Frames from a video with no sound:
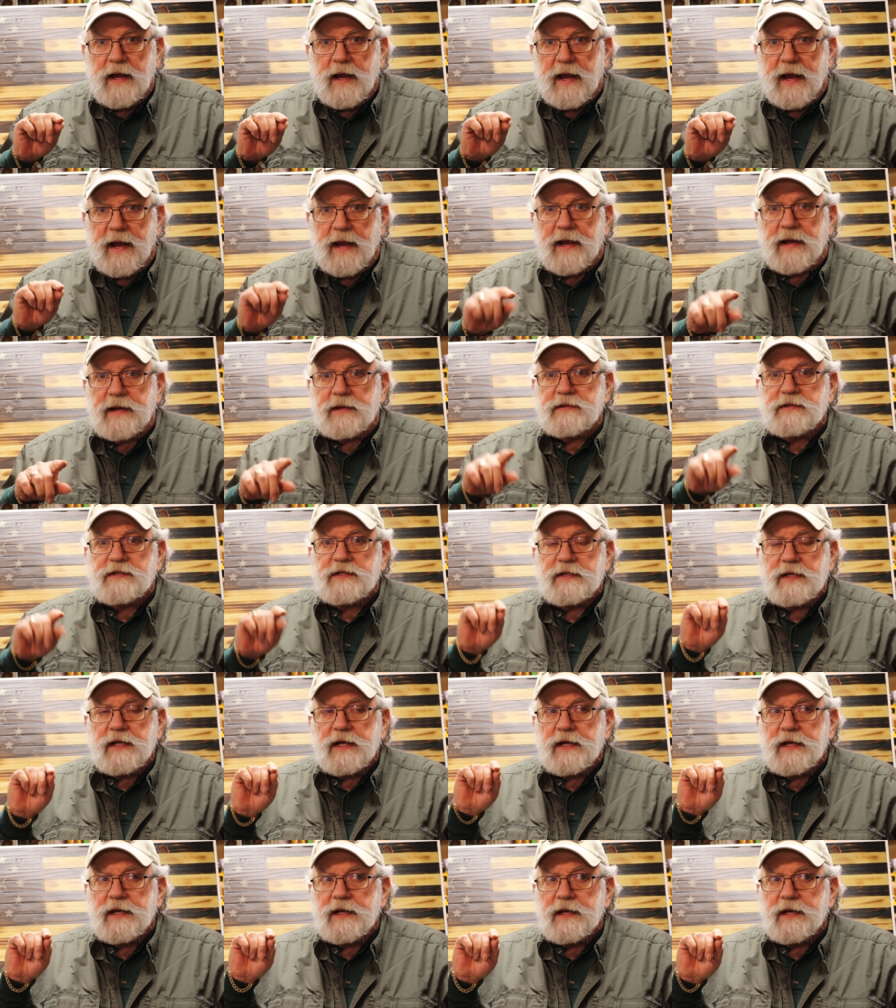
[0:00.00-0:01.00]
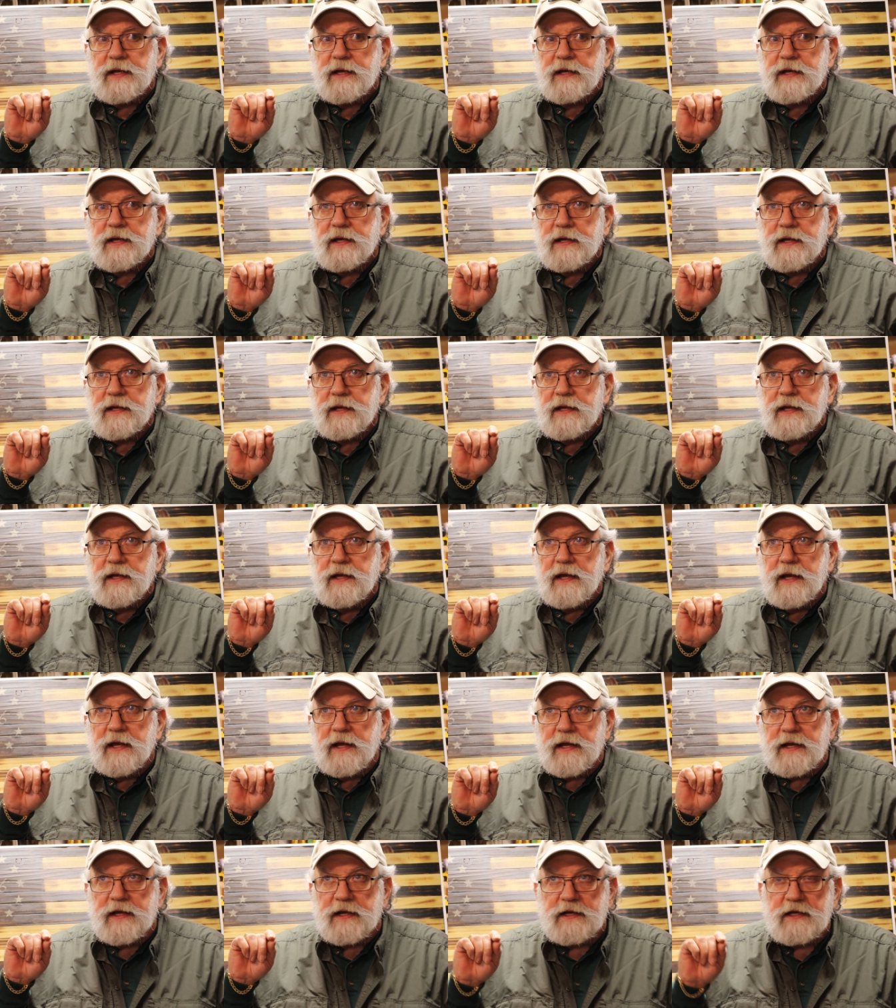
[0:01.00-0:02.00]
And
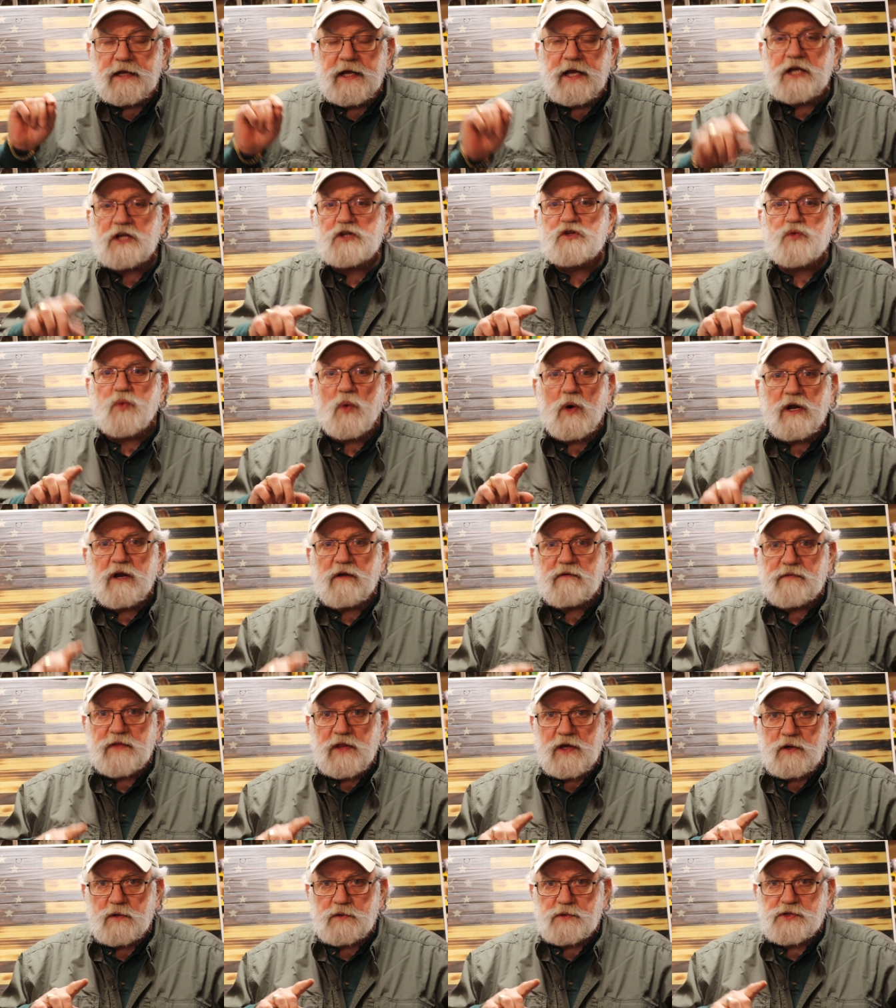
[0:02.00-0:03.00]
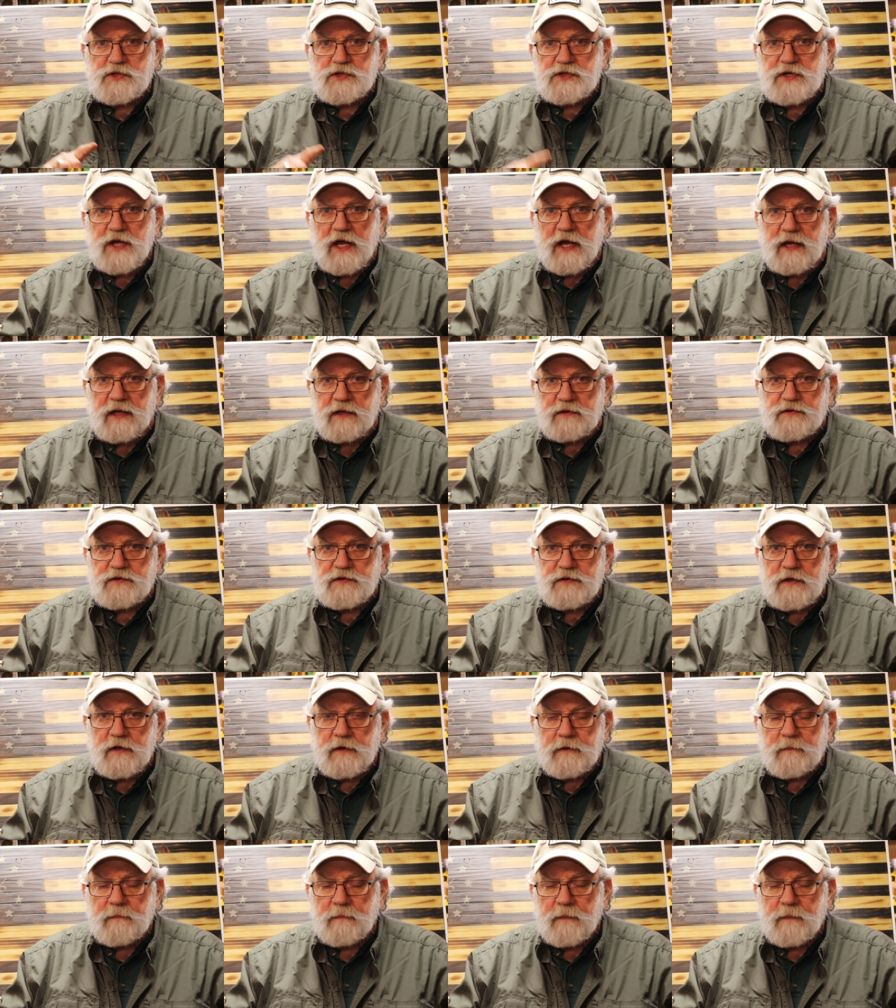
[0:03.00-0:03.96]
in each one of those states,